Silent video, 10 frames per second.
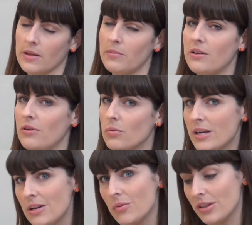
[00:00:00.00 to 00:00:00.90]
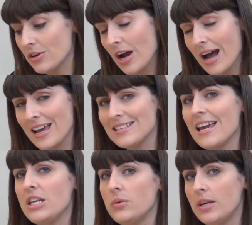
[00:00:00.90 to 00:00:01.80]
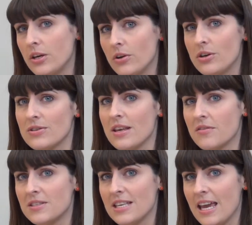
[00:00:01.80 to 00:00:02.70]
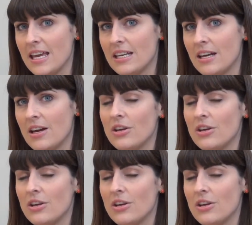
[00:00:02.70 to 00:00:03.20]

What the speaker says: But if you read it with your eyes and you hear yourself say it,